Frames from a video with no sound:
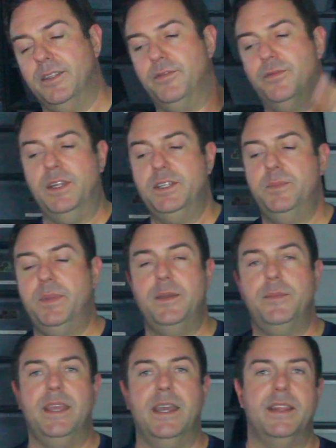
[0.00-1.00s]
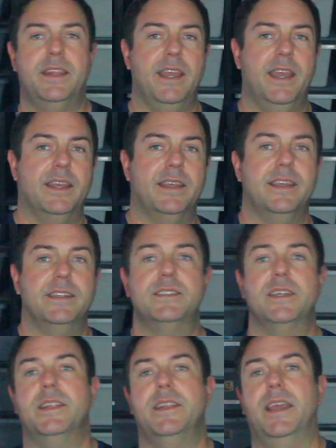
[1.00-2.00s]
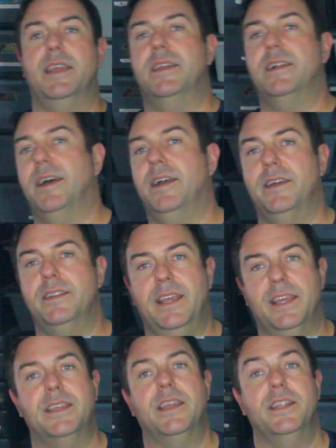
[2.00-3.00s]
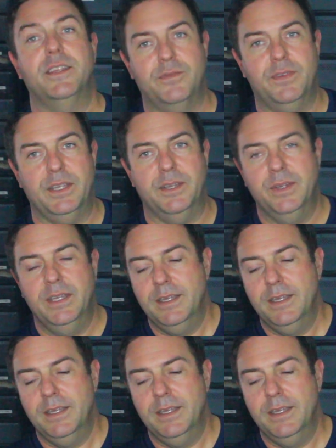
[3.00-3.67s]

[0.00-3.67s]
the fresh baby out of the egg instead of the egg cutting video.